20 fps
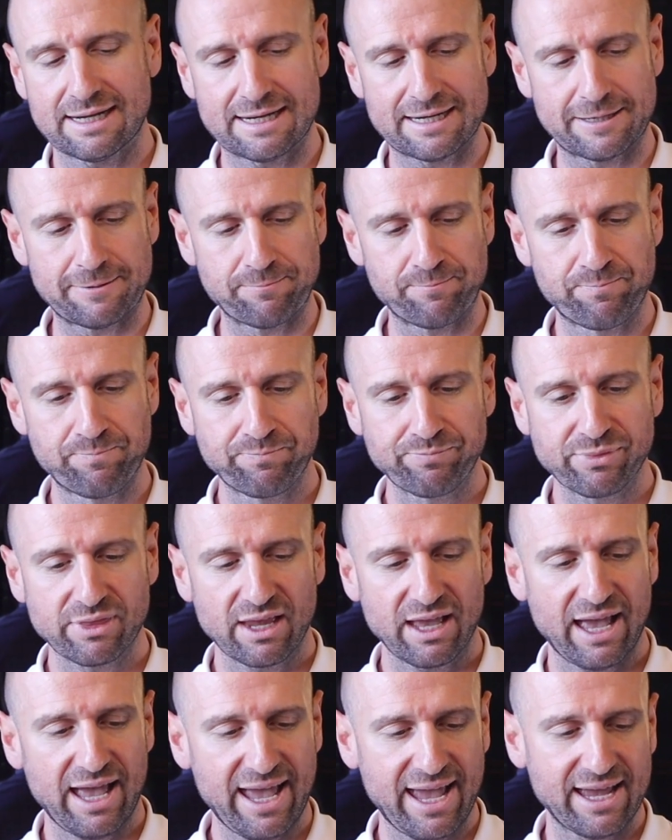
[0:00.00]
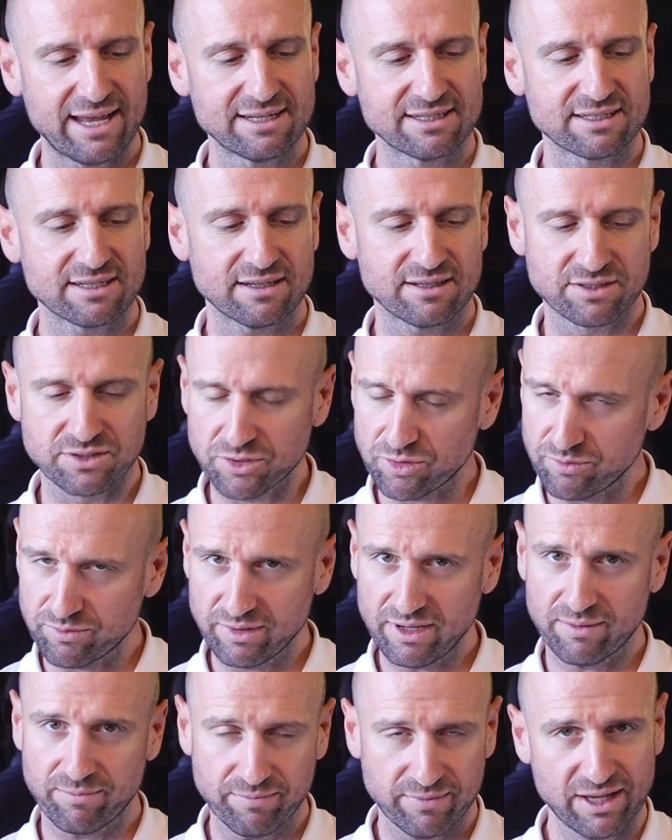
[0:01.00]
And so,
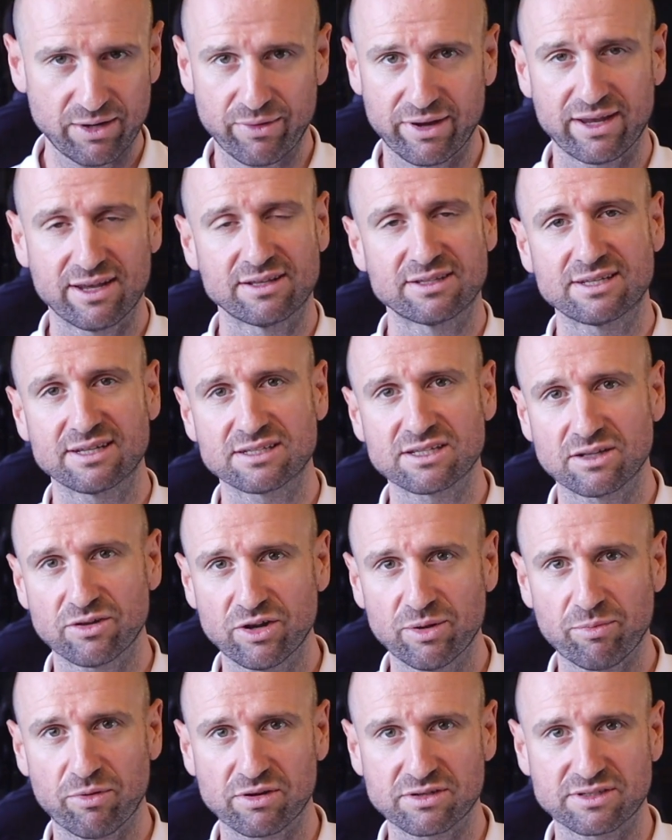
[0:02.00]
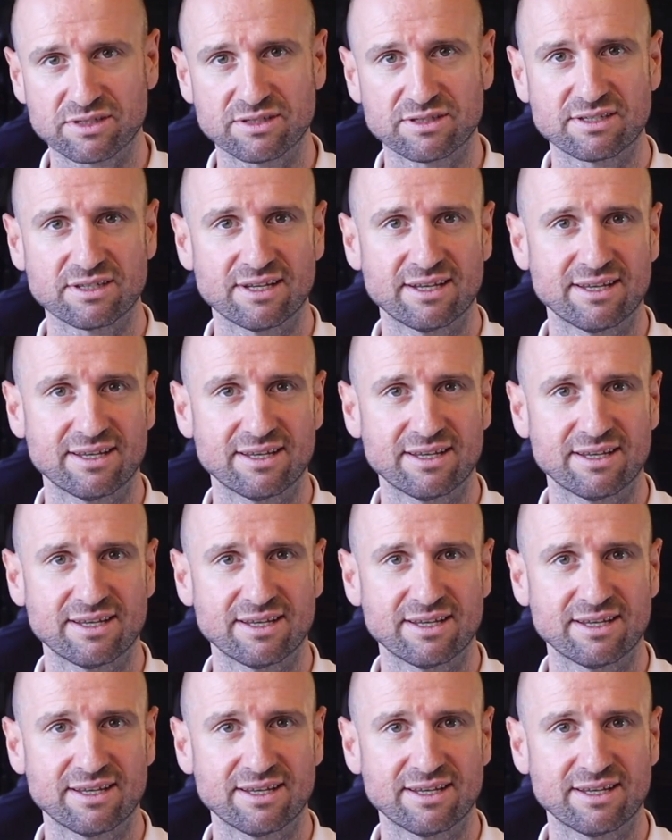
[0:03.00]
yeah, anyway, it ticks a lot of boxes.